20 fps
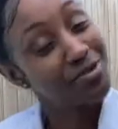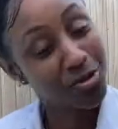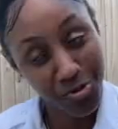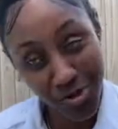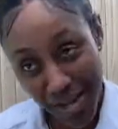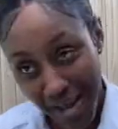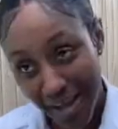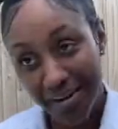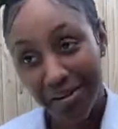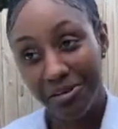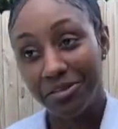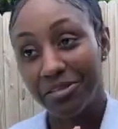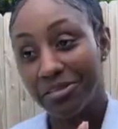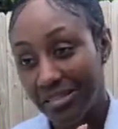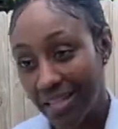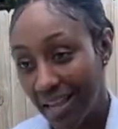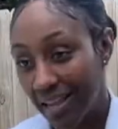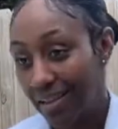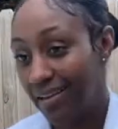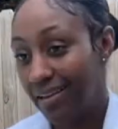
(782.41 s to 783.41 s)
So we got to
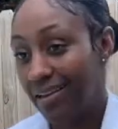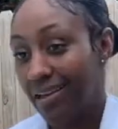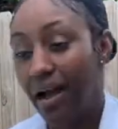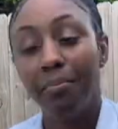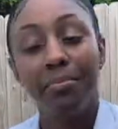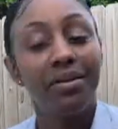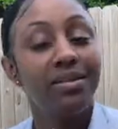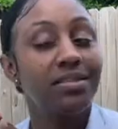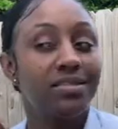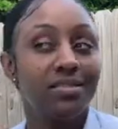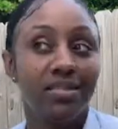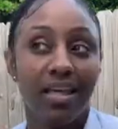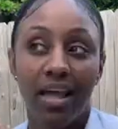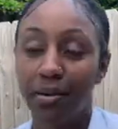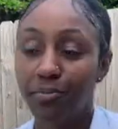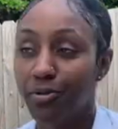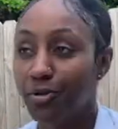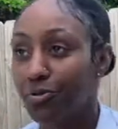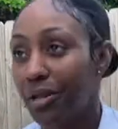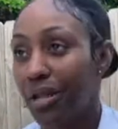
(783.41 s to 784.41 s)
understand it. I'm in the
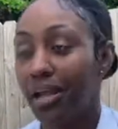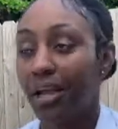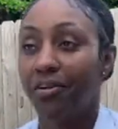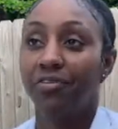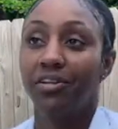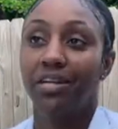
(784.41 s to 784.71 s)
same unit every